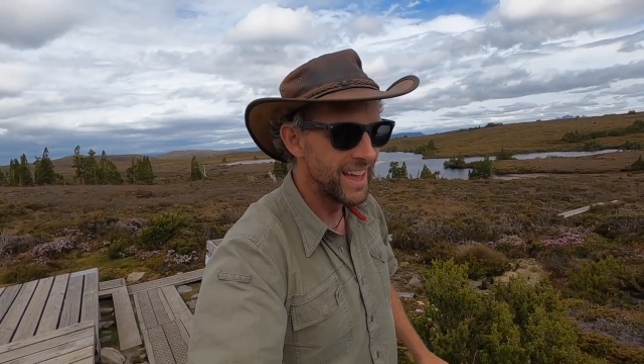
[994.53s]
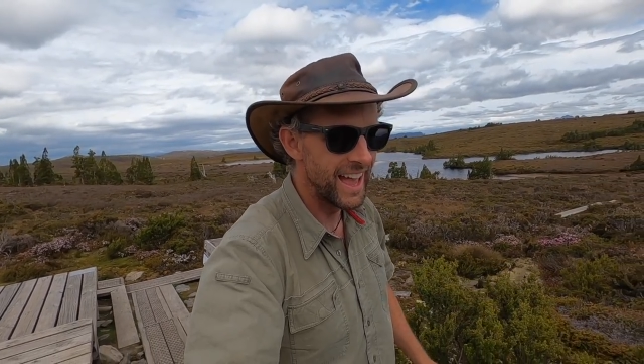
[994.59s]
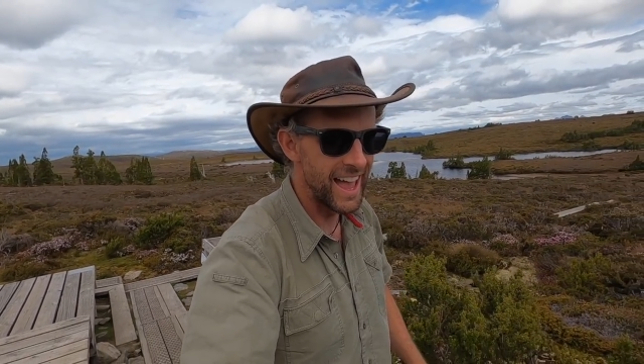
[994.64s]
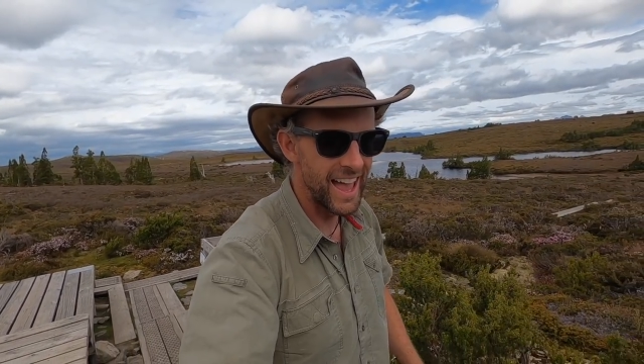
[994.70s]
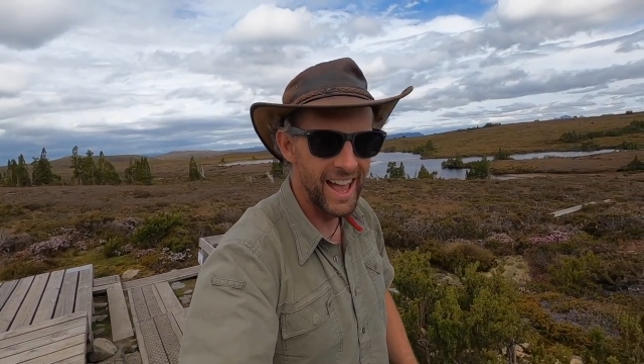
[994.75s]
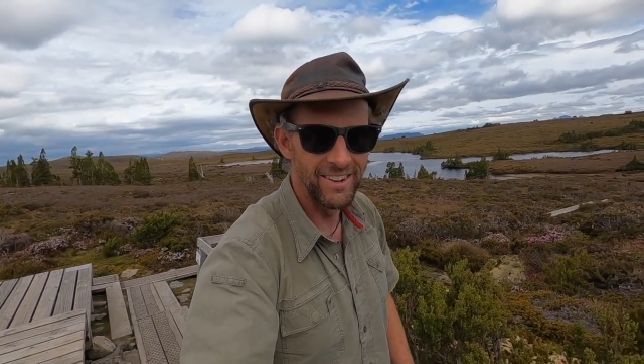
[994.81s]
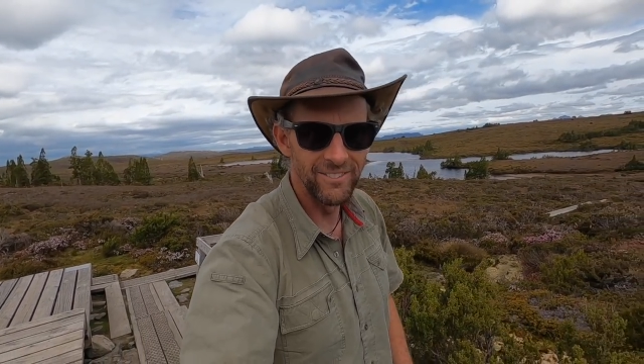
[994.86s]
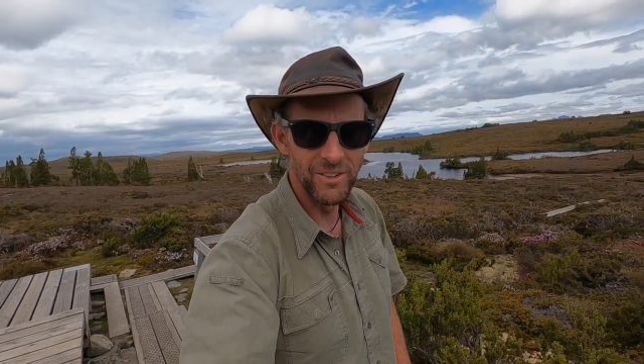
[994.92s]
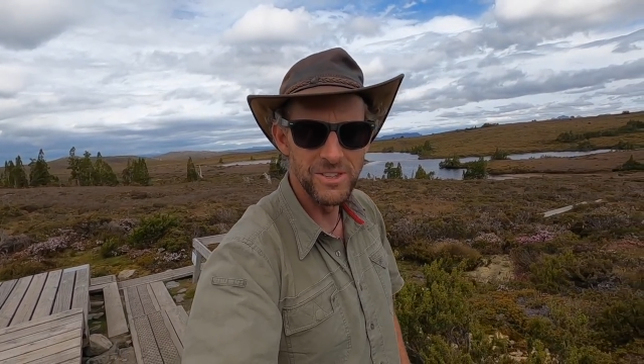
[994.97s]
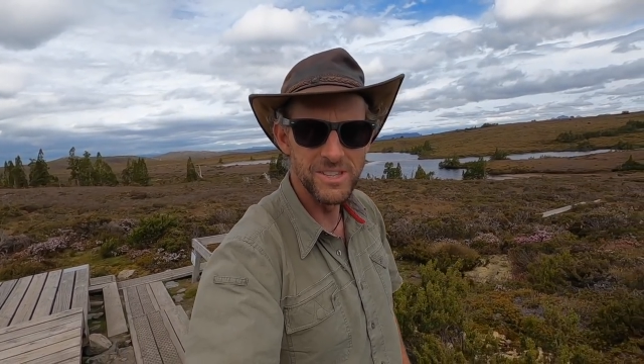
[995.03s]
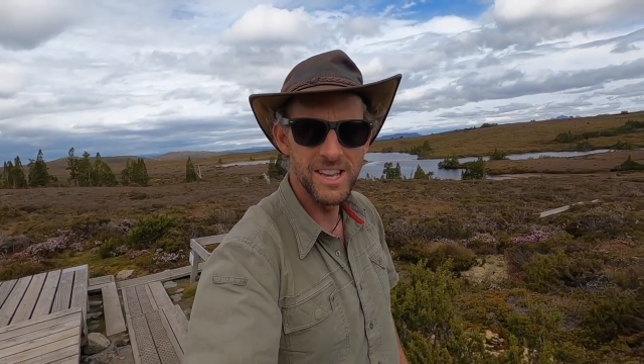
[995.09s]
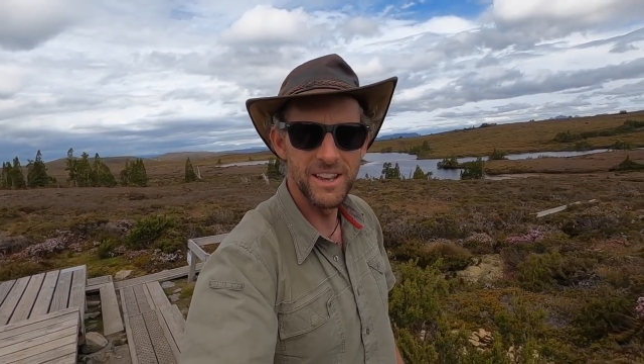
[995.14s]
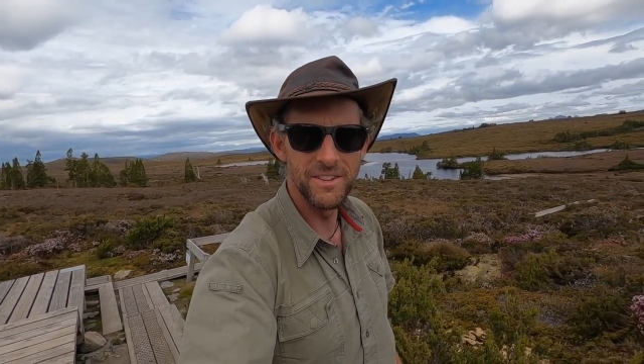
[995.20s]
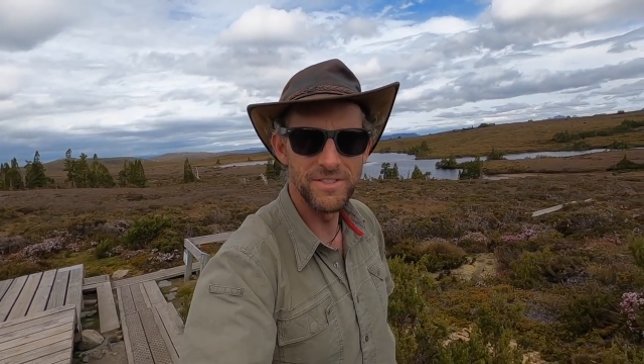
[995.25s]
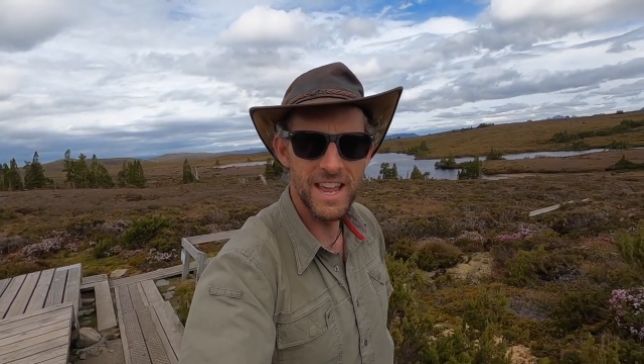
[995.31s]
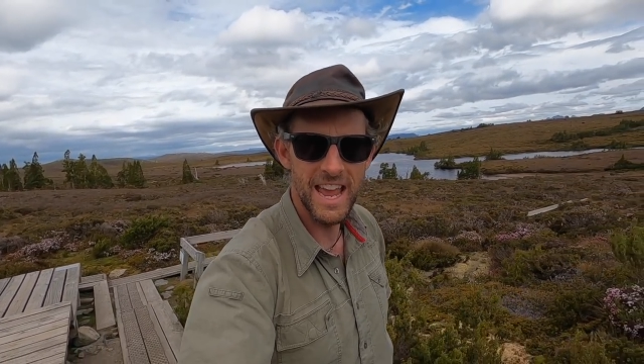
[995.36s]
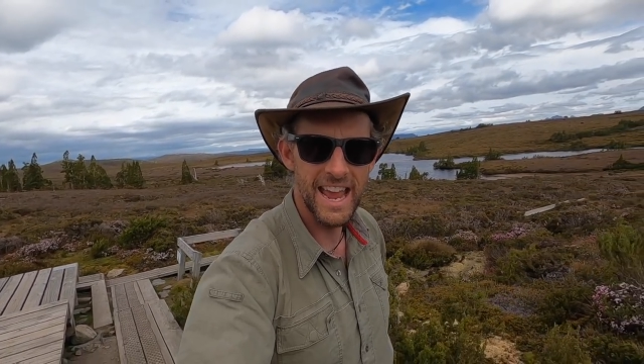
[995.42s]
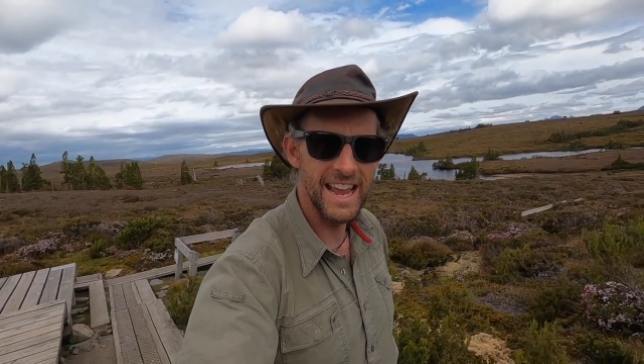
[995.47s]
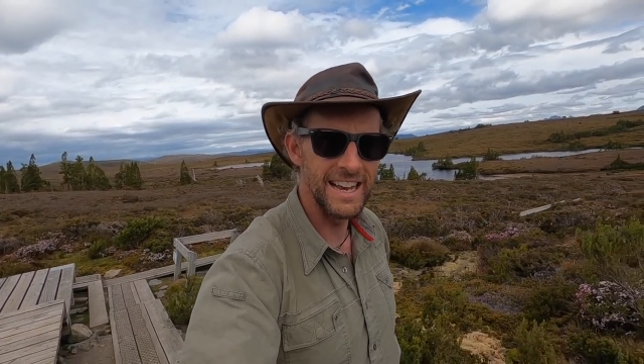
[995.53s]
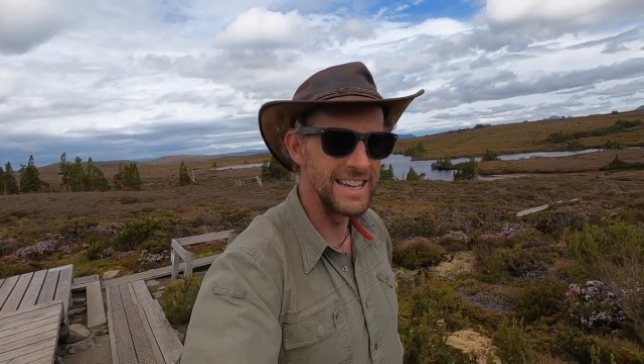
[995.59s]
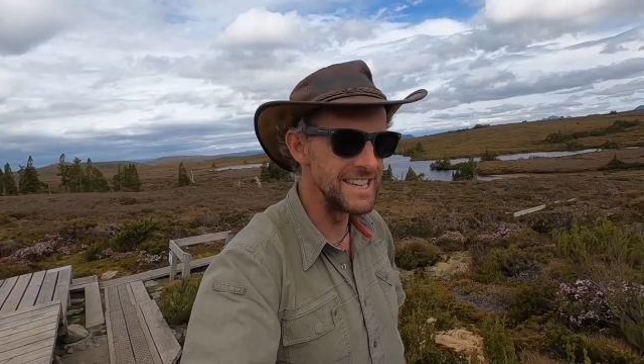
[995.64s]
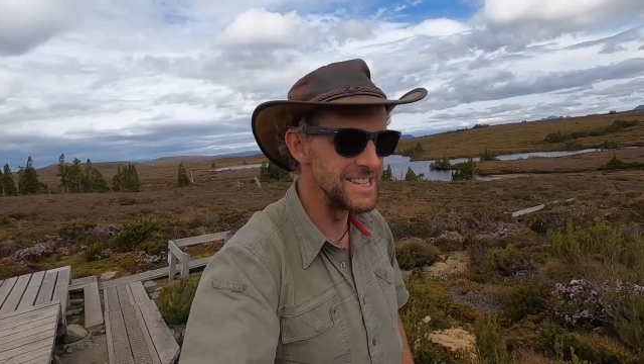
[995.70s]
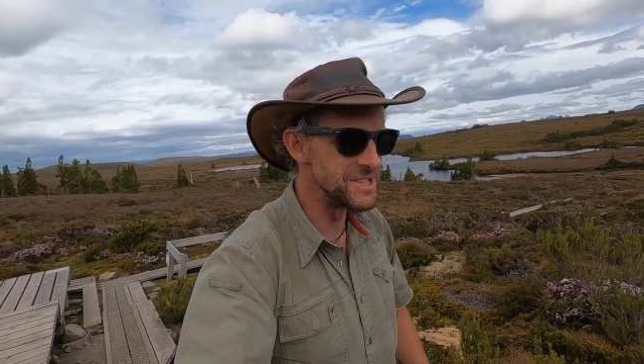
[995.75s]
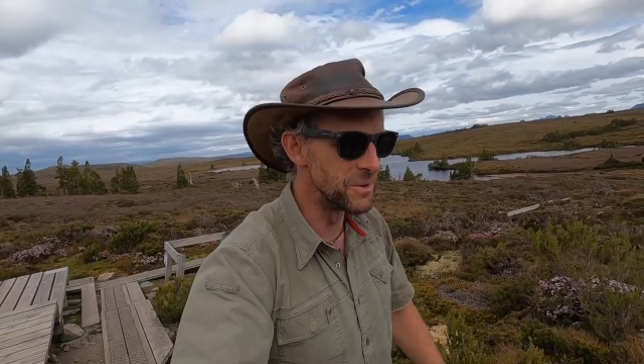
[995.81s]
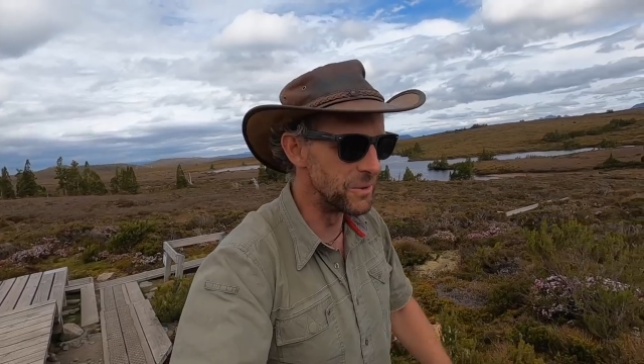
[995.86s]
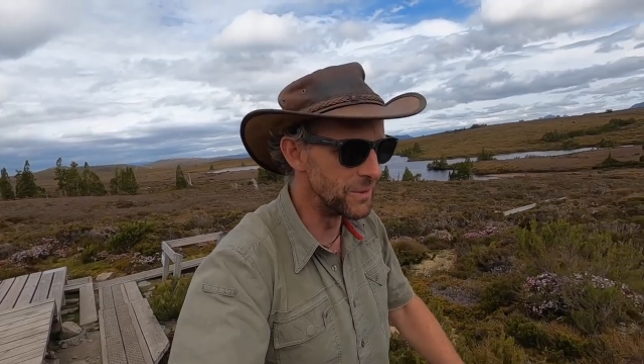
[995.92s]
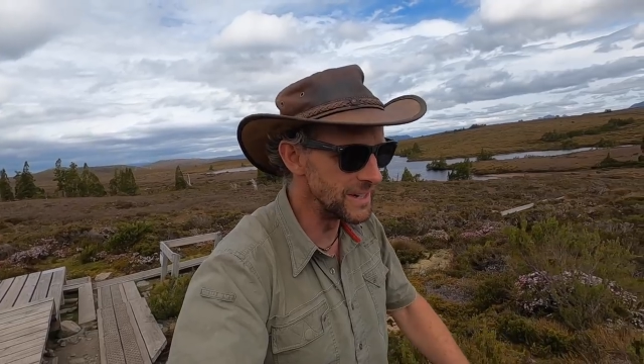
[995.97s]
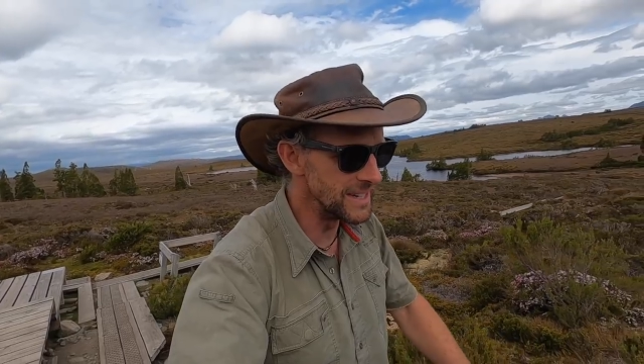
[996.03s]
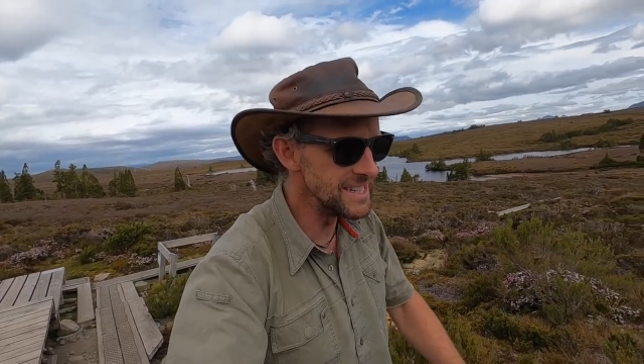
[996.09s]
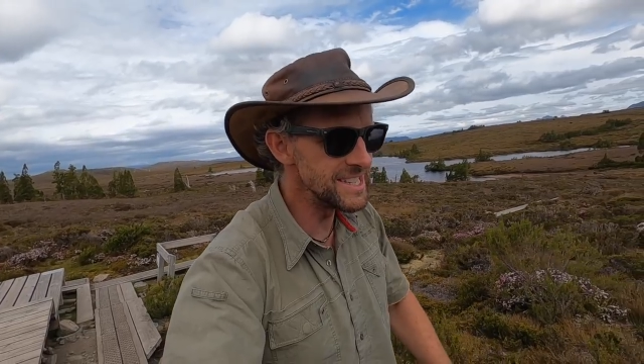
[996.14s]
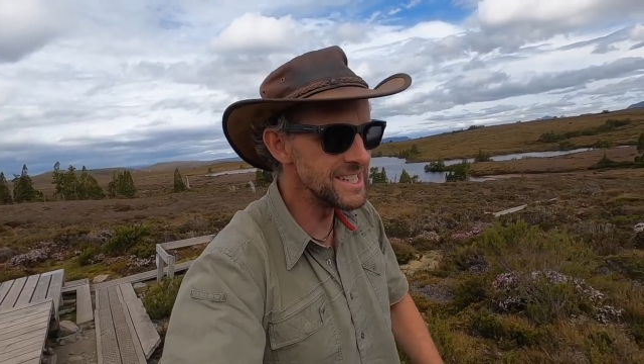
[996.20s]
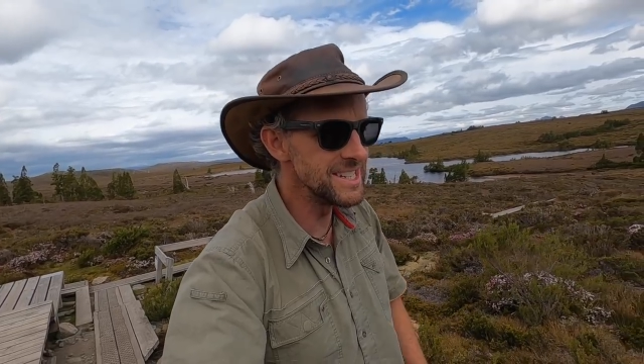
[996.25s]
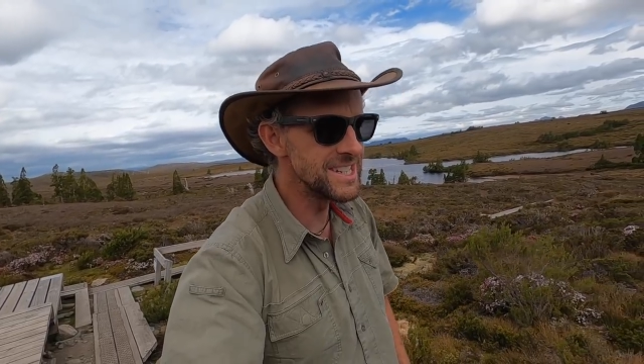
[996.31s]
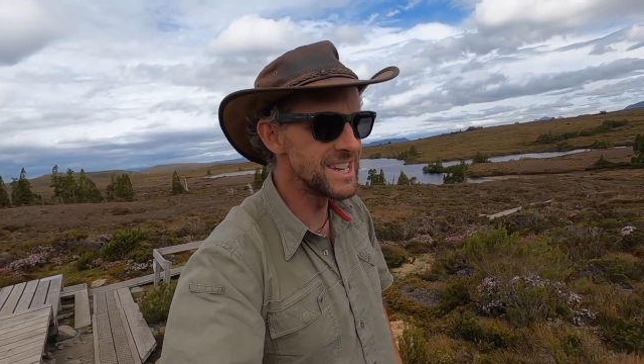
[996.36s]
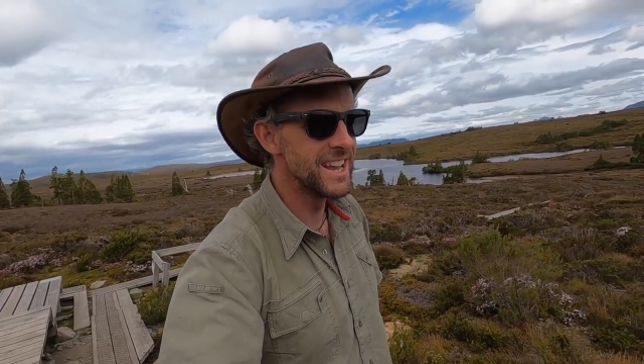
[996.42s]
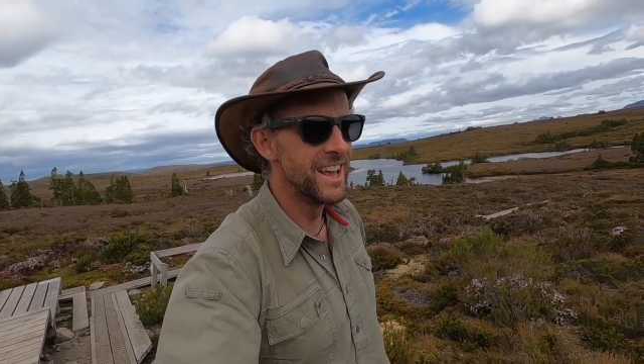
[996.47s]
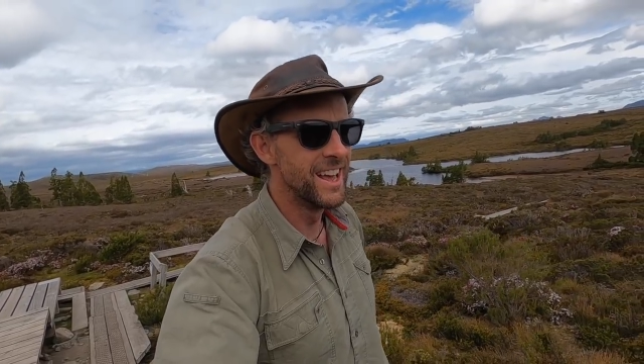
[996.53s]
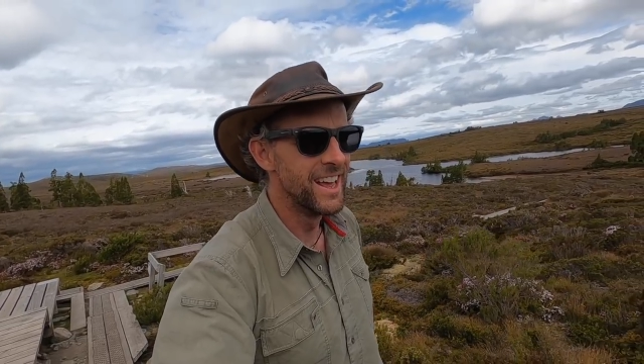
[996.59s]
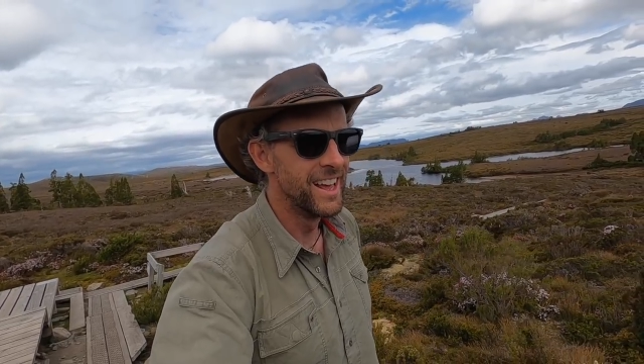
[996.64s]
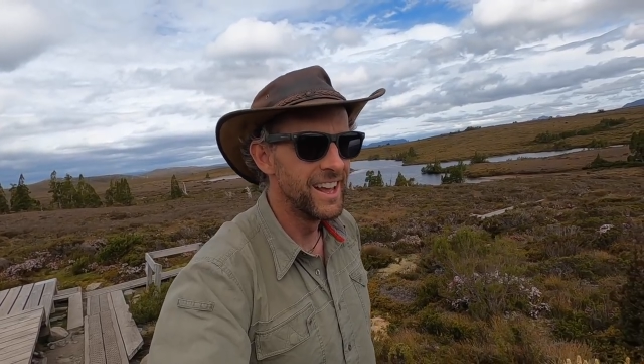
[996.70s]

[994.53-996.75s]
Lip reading: And we'll see if Dan is or isn't.